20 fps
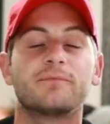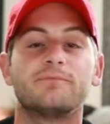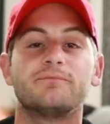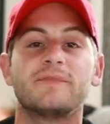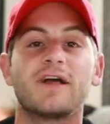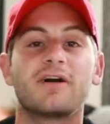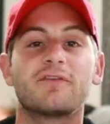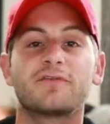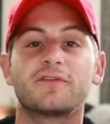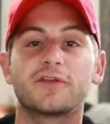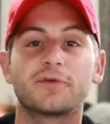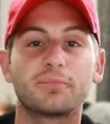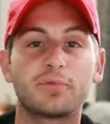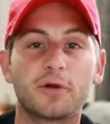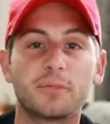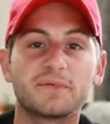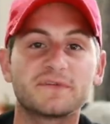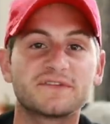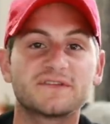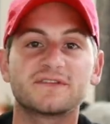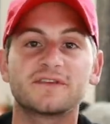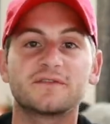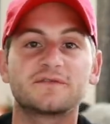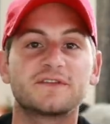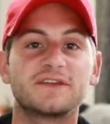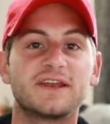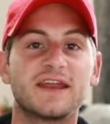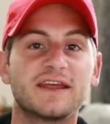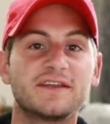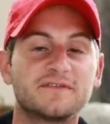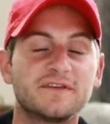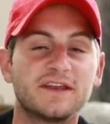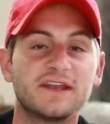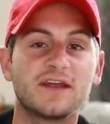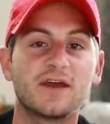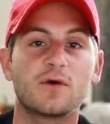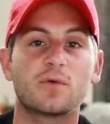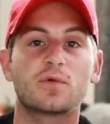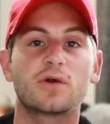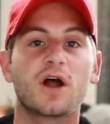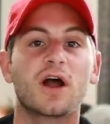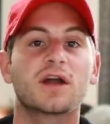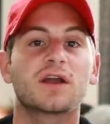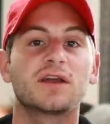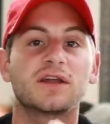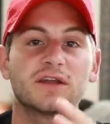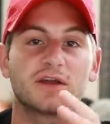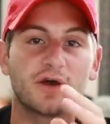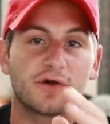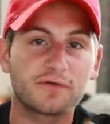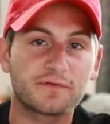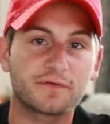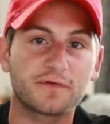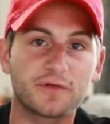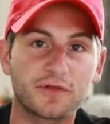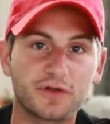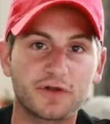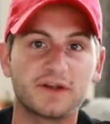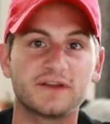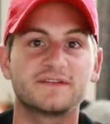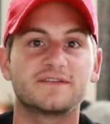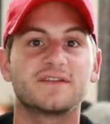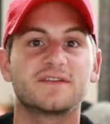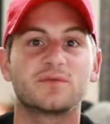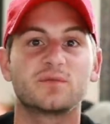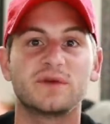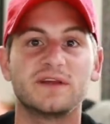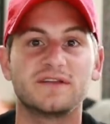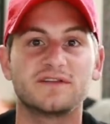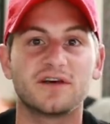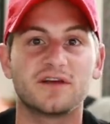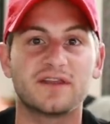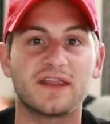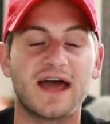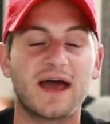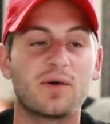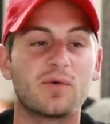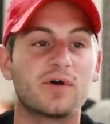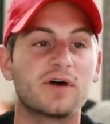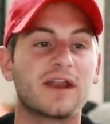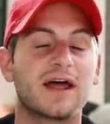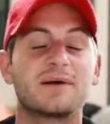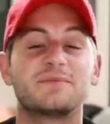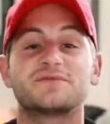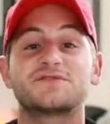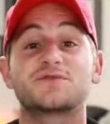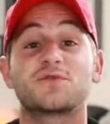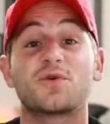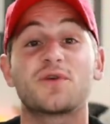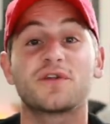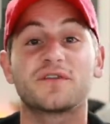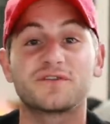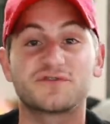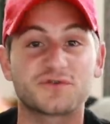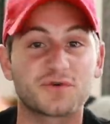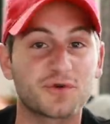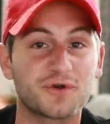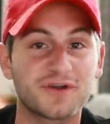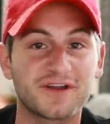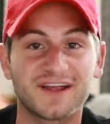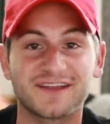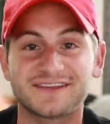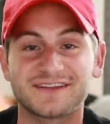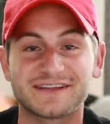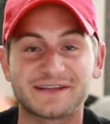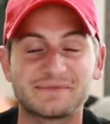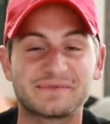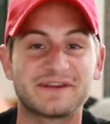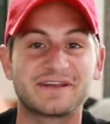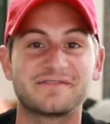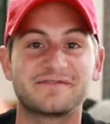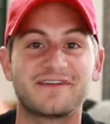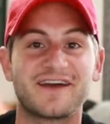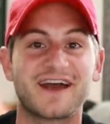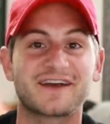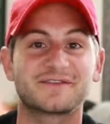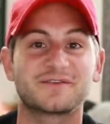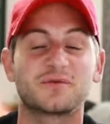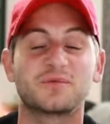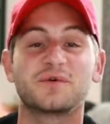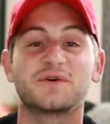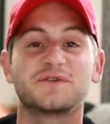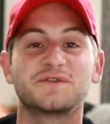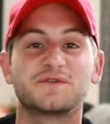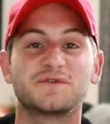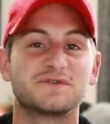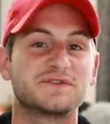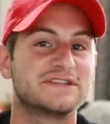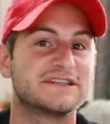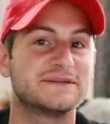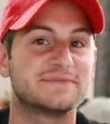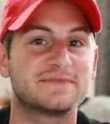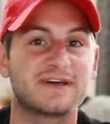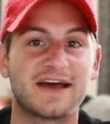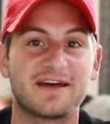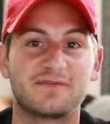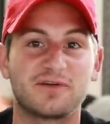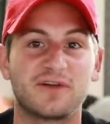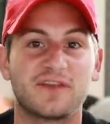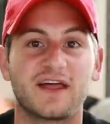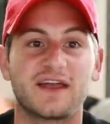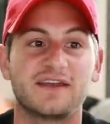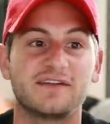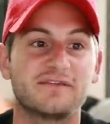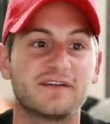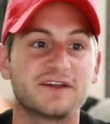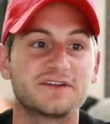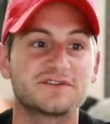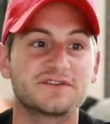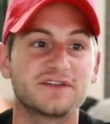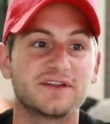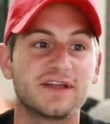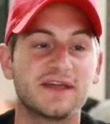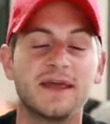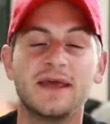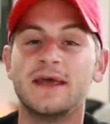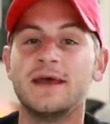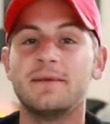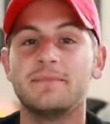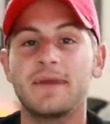Now, for the purposes of today's video, we're not gonna go further into the weeds on that one. I'm sure Jordan at The Limiting Factor will do a deep dive on that eventually.